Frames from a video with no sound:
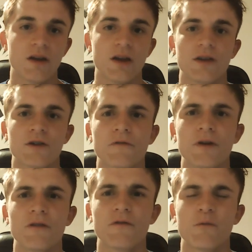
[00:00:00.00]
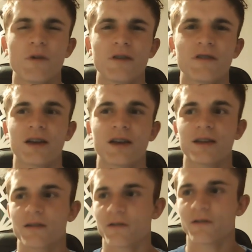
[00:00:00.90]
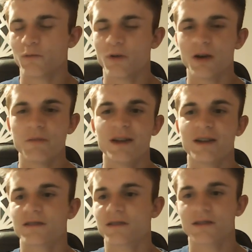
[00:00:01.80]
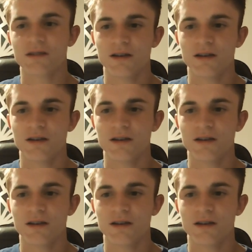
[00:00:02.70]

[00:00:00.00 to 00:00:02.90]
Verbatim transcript: you're afraid of a one second, one minute